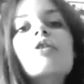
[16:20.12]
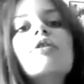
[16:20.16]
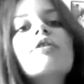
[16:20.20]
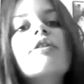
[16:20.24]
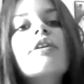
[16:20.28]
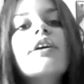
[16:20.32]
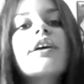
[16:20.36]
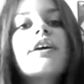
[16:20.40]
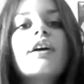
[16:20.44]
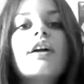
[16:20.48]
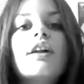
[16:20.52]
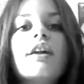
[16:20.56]

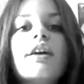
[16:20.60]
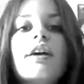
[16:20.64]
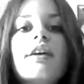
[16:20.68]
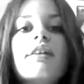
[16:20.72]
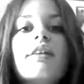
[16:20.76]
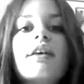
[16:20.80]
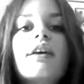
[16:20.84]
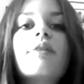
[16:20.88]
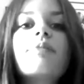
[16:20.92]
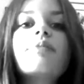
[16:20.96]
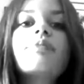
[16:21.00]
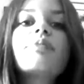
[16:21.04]

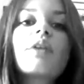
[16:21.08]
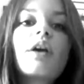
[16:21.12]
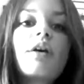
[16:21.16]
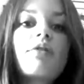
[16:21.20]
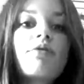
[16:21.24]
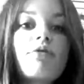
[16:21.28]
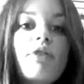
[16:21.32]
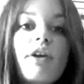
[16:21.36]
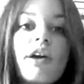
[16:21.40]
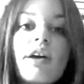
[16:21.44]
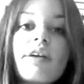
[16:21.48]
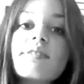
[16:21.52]
Rikkeline
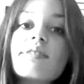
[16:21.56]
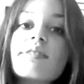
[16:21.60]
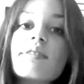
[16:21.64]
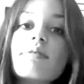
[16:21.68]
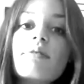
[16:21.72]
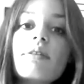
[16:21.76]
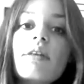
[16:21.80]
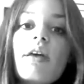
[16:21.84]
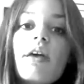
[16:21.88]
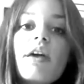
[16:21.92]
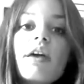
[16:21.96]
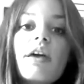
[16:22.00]

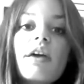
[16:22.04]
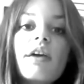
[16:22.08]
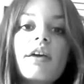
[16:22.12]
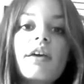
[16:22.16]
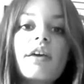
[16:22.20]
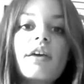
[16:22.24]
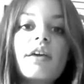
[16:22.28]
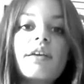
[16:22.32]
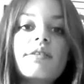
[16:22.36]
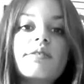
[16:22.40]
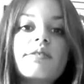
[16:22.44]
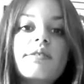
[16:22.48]
Andreasen
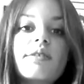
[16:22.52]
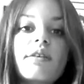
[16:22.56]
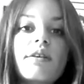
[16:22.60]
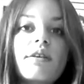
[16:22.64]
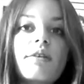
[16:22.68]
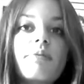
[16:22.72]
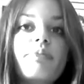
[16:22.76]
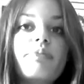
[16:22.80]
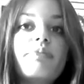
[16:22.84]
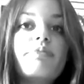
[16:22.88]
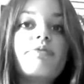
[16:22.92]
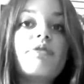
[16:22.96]
is
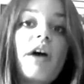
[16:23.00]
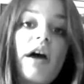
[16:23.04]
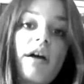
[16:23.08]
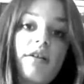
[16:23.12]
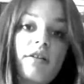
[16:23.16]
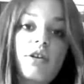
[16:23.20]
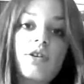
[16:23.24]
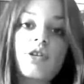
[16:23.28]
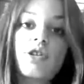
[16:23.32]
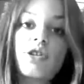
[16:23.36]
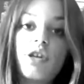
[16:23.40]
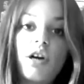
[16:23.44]
a
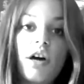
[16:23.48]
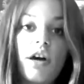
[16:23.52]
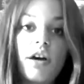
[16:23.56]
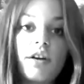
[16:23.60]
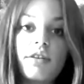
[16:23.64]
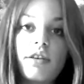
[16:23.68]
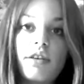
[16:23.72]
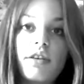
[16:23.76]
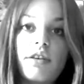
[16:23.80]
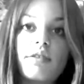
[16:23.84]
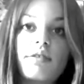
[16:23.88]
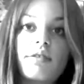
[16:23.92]
Danish
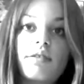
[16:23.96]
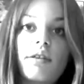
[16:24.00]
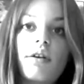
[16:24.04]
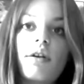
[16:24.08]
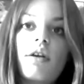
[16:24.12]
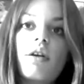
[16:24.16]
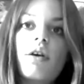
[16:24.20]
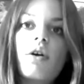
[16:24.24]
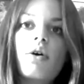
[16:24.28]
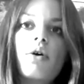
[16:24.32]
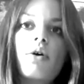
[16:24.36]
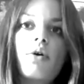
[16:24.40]
artist
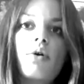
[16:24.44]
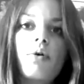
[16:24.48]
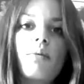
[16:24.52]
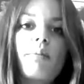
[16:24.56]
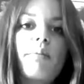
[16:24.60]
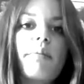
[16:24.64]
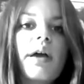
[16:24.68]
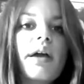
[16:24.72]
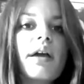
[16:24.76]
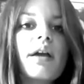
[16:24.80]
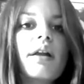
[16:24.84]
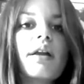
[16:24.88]
who
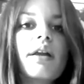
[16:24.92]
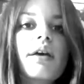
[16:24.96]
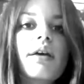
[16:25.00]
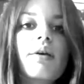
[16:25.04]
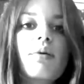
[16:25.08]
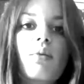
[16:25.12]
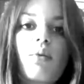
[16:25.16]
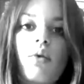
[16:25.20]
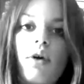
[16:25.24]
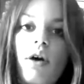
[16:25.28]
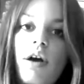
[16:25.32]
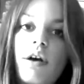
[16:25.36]

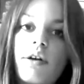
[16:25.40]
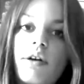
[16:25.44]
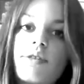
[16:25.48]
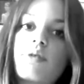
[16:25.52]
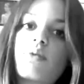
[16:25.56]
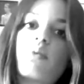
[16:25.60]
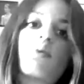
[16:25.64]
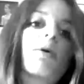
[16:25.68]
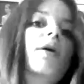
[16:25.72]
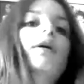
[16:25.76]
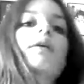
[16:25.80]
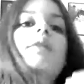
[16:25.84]
mainly
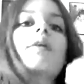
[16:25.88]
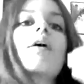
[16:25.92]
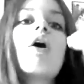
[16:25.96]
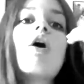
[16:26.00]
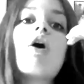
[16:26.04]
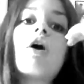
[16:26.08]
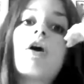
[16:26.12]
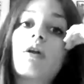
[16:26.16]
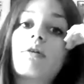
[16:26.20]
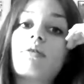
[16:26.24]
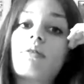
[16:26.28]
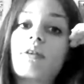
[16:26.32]
works with
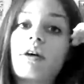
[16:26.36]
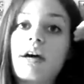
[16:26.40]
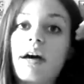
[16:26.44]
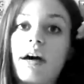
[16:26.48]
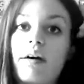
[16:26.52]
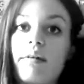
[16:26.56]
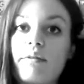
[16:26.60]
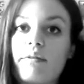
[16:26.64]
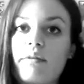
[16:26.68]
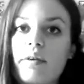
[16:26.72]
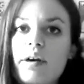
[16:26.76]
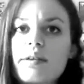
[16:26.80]
oil on
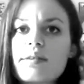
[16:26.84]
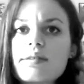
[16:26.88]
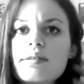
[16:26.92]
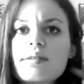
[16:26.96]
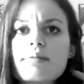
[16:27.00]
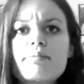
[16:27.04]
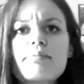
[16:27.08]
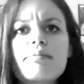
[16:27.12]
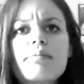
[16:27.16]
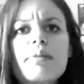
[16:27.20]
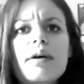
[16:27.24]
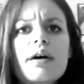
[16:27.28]

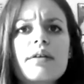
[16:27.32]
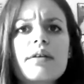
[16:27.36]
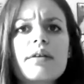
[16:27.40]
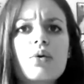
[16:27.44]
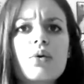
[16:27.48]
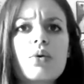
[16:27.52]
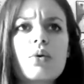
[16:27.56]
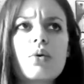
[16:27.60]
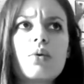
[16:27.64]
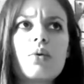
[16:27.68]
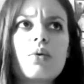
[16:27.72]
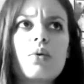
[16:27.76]
canvas, but
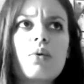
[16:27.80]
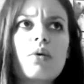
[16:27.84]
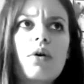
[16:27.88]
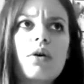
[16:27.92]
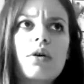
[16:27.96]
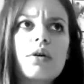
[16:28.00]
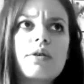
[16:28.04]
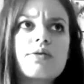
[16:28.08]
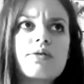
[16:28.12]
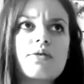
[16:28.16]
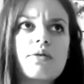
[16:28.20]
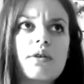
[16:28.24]
who
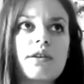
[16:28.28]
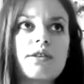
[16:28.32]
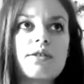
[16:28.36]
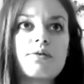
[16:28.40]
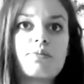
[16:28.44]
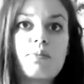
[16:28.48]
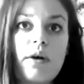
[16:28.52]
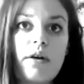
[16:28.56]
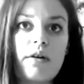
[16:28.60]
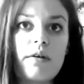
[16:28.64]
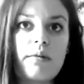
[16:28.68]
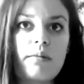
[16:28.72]
also
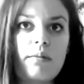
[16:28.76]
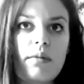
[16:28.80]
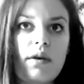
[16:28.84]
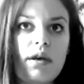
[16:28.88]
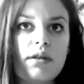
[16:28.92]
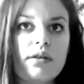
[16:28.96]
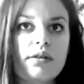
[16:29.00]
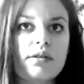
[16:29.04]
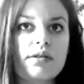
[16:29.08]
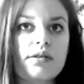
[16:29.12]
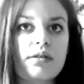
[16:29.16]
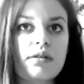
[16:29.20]

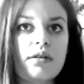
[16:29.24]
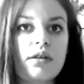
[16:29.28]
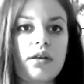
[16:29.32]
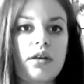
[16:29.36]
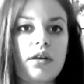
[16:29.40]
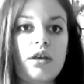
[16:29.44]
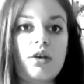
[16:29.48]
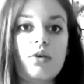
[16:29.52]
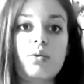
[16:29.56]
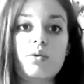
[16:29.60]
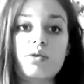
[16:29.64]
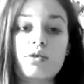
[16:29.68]
experiments the
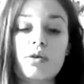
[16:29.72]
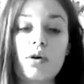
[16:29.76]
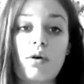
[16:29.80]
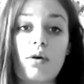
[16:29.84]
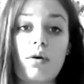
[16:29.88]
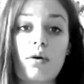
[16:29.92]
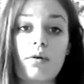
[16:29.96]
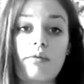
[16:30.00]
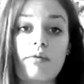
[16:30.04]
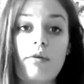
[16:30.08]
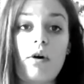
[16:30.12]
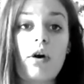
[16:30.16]
use
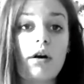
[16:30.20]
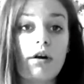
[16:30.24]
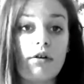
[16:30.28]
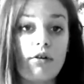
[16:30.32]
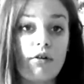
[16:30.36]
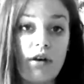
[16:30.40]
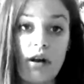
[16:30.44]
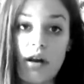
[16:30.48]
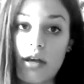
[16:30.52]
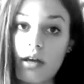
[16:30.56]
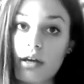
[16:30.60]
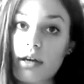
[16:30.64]
of
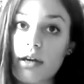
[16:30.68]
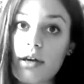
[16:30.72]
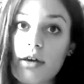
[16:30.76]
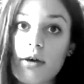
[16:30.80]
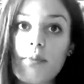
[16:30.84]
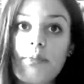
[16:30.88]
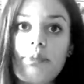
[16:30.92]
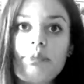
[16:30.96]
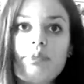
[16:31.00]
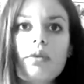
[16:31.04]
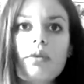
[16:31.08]
acrylic.